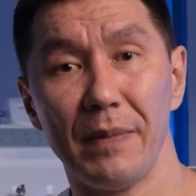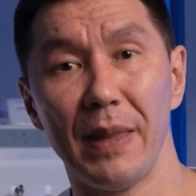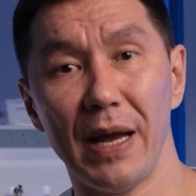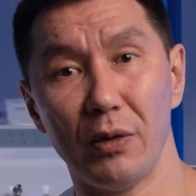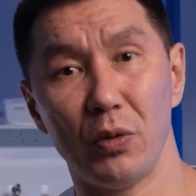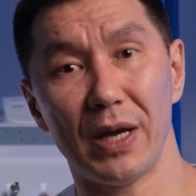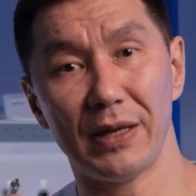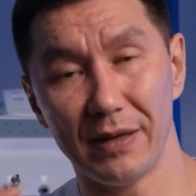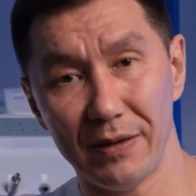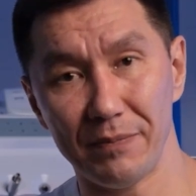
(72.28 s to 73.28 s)
And
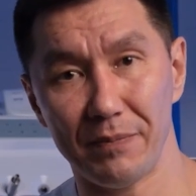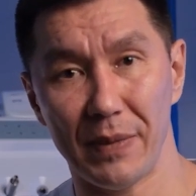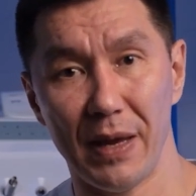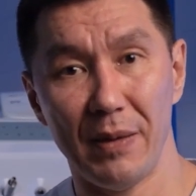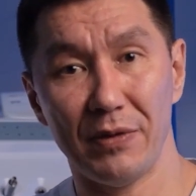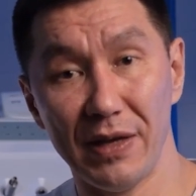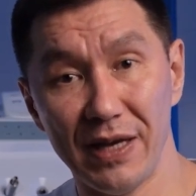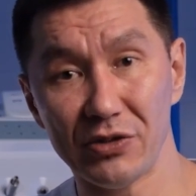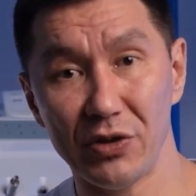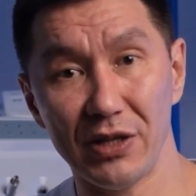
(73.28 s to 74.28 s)
right after the
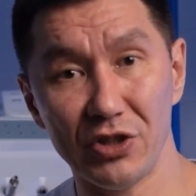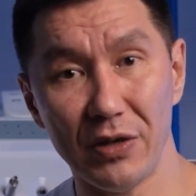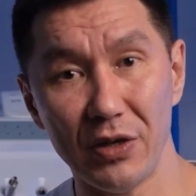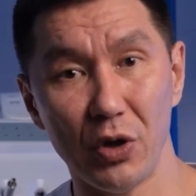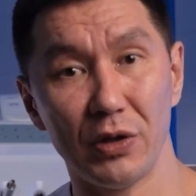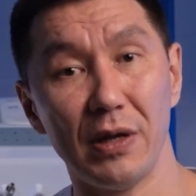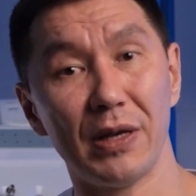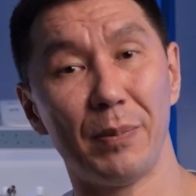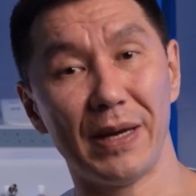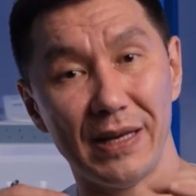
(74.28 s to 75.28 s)
extraction, the doctor
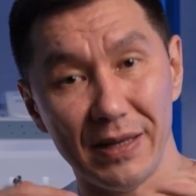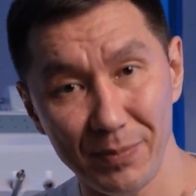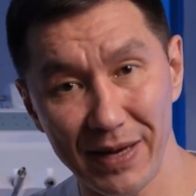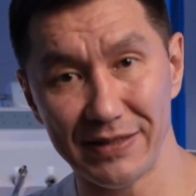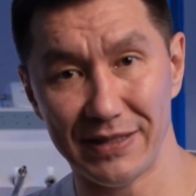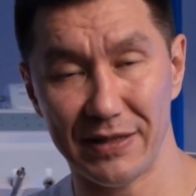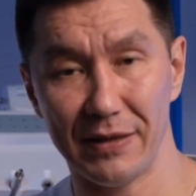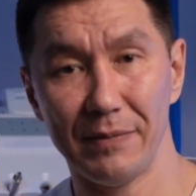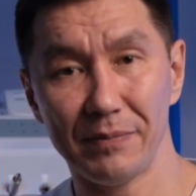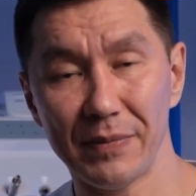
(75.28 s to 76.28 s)
immediately places
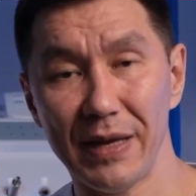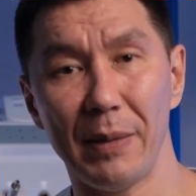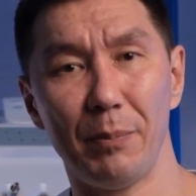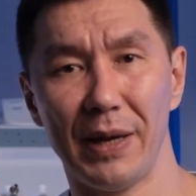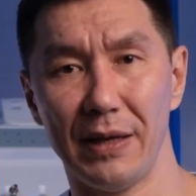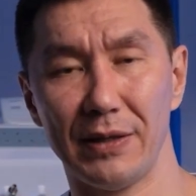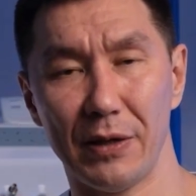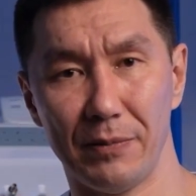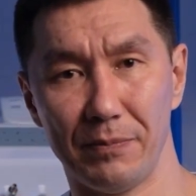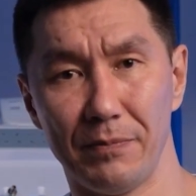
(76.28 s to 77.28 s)
the implant.
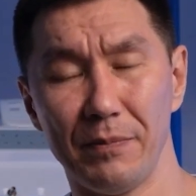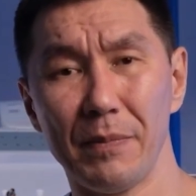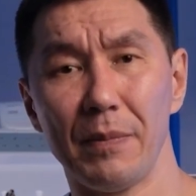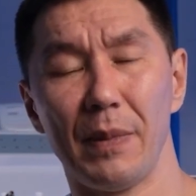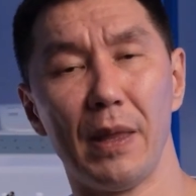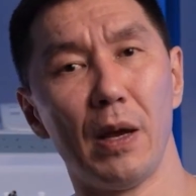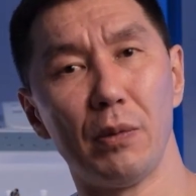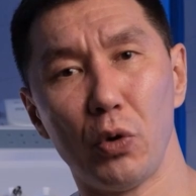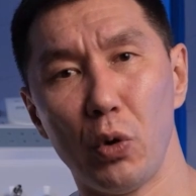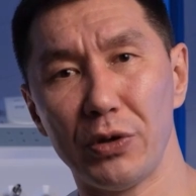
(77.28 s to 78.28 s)

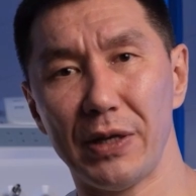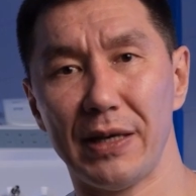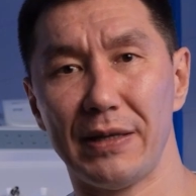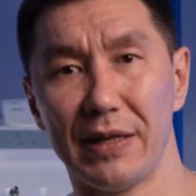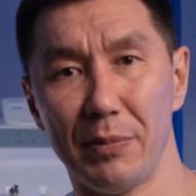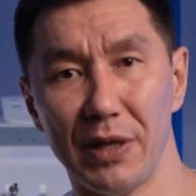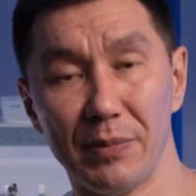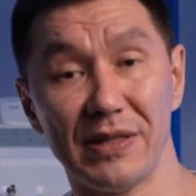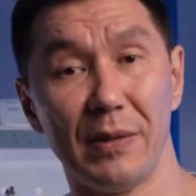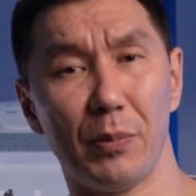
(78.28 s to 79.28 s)
Of course, it can
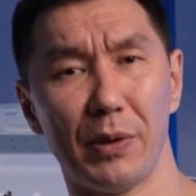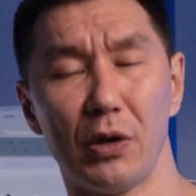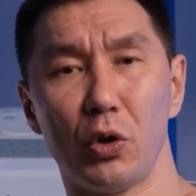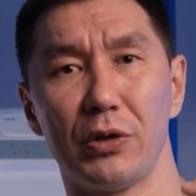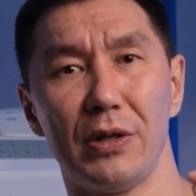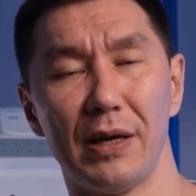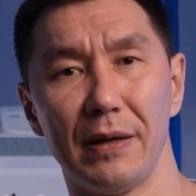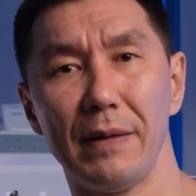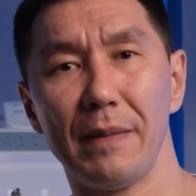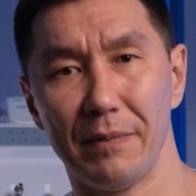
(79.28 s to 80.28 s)
sometimes seem a bit costly.
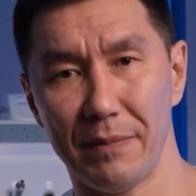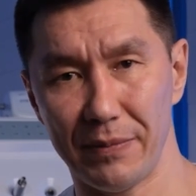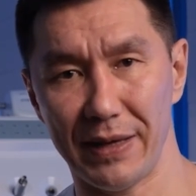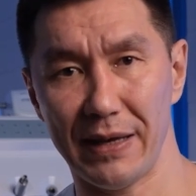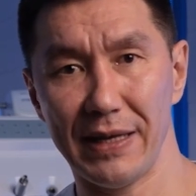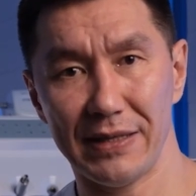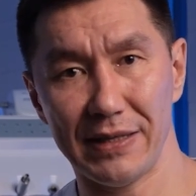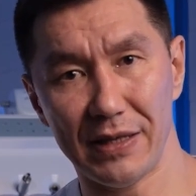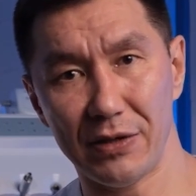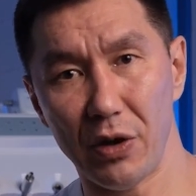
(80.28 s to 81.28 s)
That is,
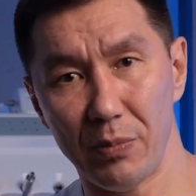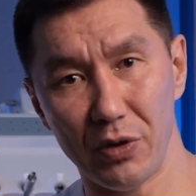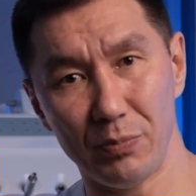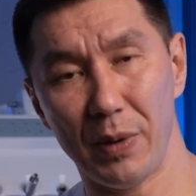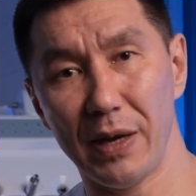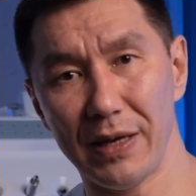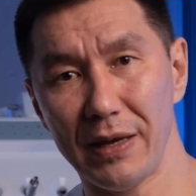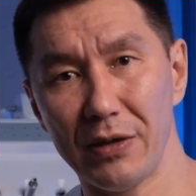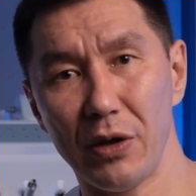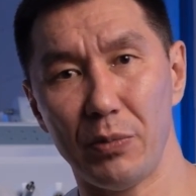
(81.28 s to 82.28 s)
in terms of money,
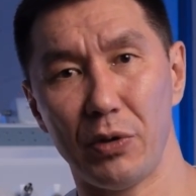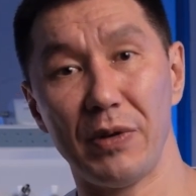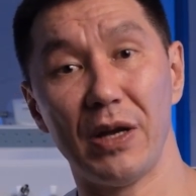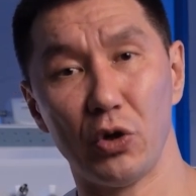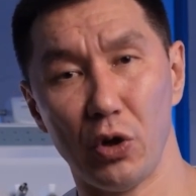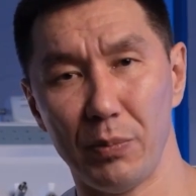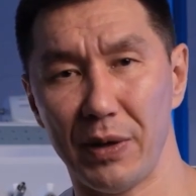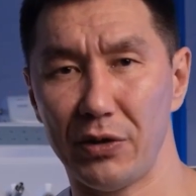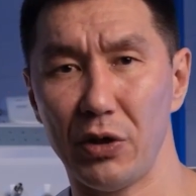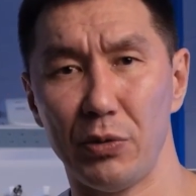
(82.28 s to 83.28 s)
in terms of the economy,
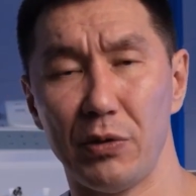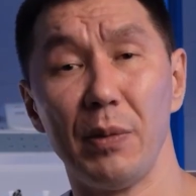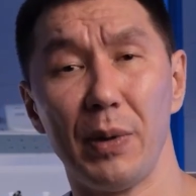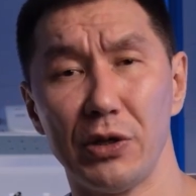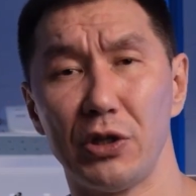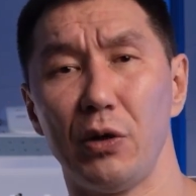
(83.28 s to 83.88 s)
in terms of the budget,